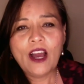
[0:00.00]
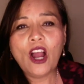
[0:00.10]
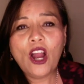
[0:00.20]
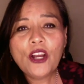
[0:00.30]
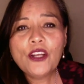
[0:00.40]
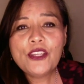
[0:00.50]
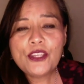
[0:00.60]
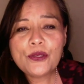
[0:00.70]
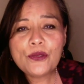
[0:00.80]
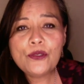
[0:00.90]
Are
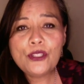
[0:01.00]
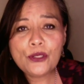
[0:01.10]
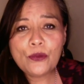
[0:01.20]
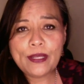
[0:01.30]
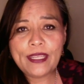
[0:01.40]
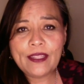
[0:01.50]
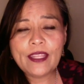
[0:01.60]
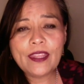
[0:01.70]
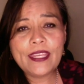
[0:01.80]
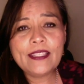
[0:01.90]
you doing the
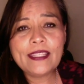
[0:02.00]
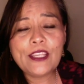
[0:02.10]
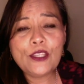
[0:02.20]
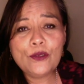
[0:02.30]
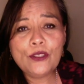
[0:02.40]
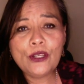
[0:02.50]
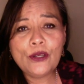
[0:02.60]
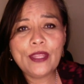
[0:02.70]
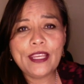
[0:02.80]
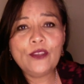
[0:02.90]
things that you know
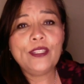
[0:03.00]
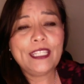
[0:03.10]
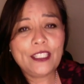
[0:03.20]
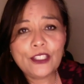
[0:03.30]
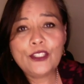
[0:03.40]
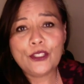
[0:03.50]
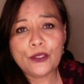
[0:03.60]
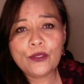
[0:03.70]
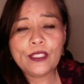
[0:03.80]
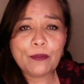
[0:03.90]
that you need to
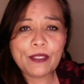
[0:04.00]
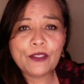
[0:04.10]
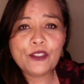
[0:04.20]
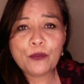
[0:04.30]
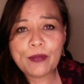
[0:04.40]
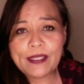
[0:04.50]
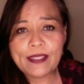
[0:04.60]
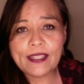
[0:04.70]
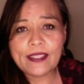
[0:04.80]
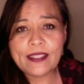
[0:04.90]
do to build your
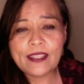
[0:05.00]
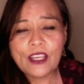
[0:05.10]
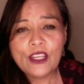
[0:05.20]
business?